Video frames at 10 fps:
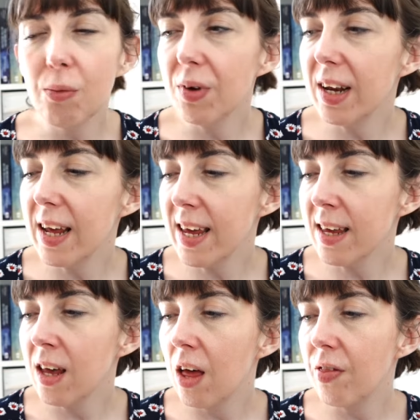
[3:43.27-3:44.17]

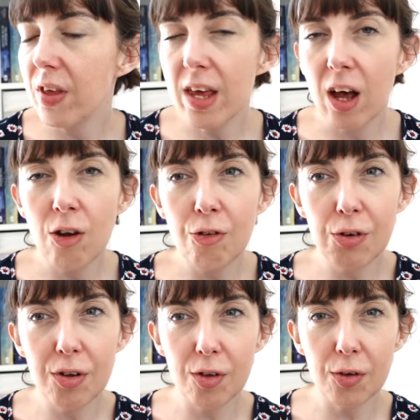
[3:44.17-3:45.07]
reading The
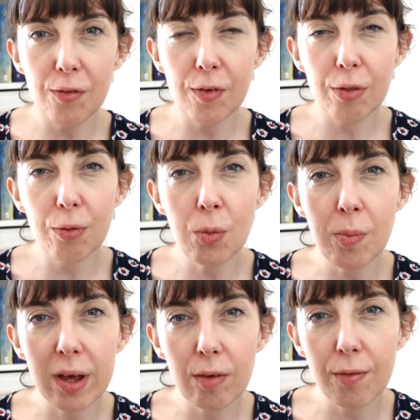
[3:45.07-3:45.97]
Huntress of
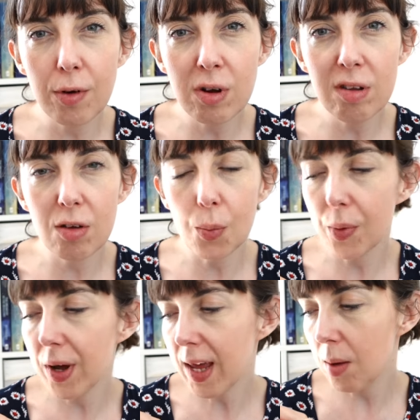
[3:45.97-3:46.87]
Thornbeck Forest
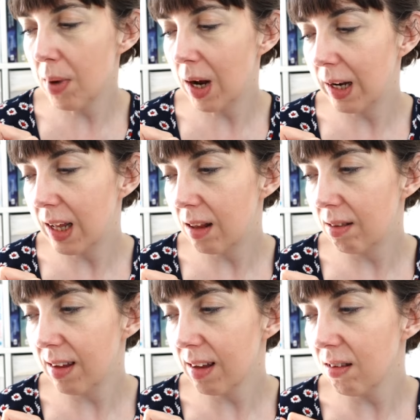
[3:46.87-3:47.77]
by Melanie
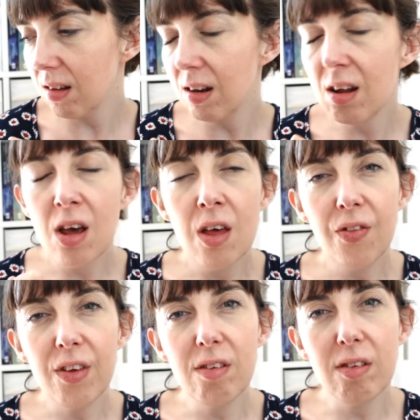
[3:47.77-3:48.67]
Dickerson.
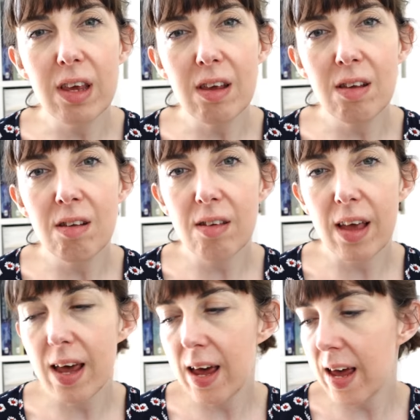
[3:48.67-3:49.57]
This is
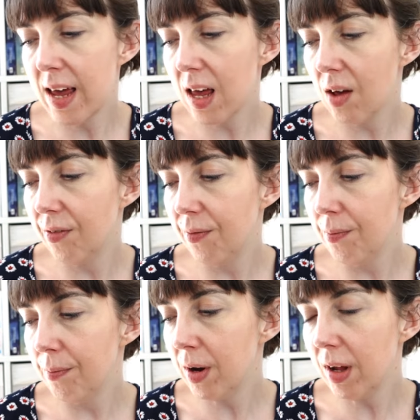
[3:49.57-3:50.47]
a
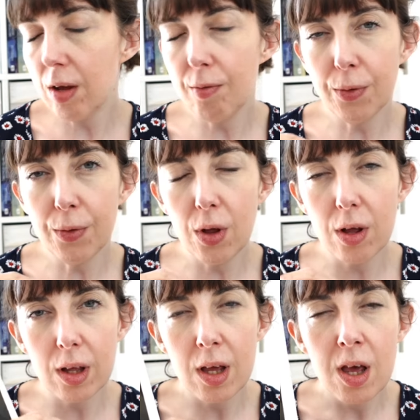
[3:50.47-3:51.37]
medieval
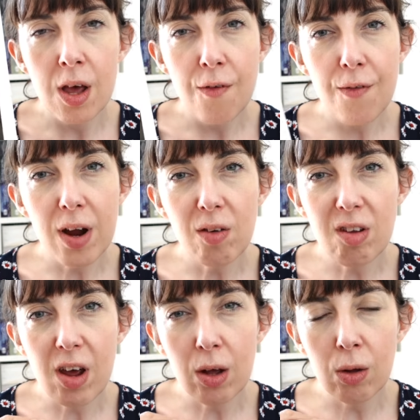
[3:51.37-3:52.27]
fairy
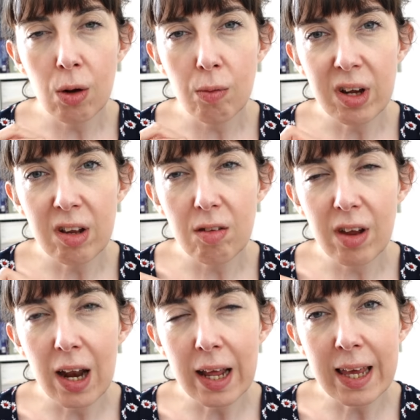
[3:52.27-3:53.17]
tale
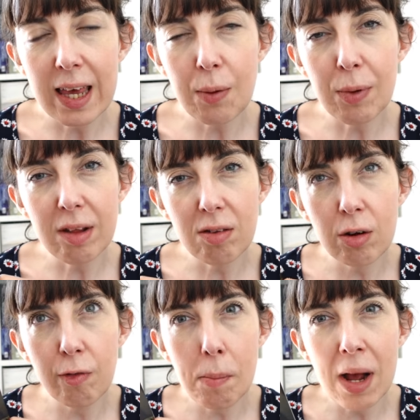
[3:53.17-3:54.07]
retelling, but it's sort
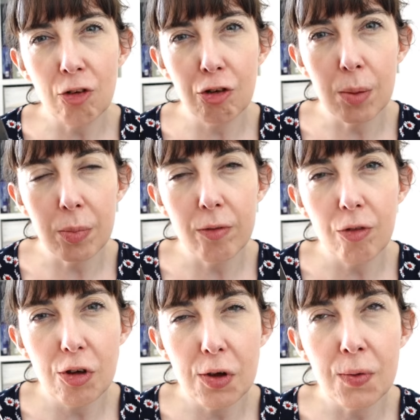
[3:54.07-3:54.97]
of a mashup of
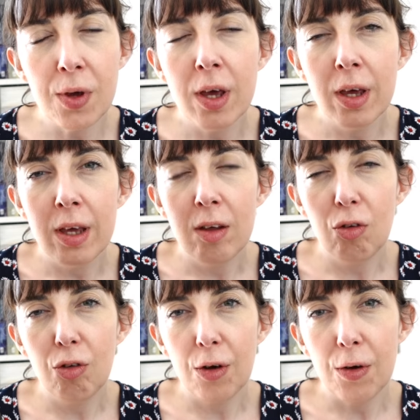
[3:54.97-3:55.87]
two.
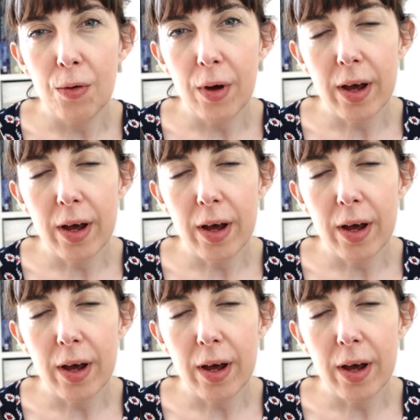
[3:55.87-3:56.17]
So